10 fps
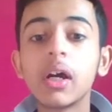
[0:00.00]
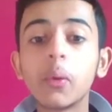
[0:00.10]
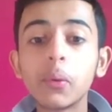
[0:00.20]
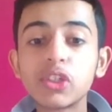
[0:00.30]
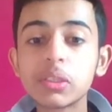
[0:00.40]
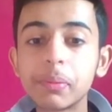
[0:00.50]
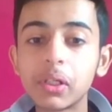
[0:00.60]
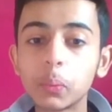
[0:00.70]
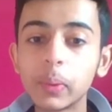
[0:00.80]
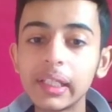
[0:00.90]
which is
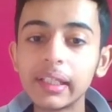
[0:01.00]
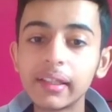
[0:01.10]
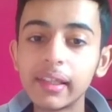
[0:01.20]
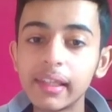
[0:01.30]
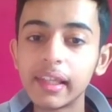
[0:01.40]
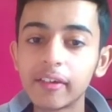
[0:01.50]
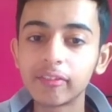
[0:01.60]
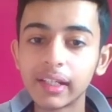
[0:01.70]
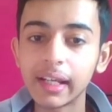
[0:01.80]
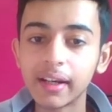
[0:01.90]
between the
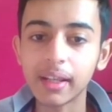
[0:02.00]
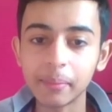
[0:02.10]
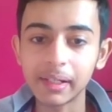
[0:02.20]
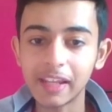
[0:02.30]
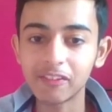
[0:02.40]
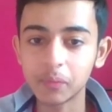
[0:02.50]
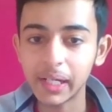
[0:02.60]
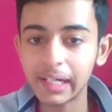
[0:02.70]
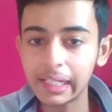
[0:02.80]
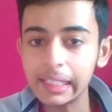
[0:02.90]
left atrium and left
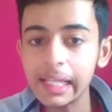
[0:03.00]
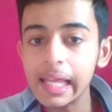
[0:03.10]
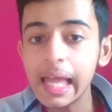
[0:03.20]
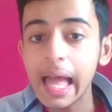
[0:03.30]
ventricle.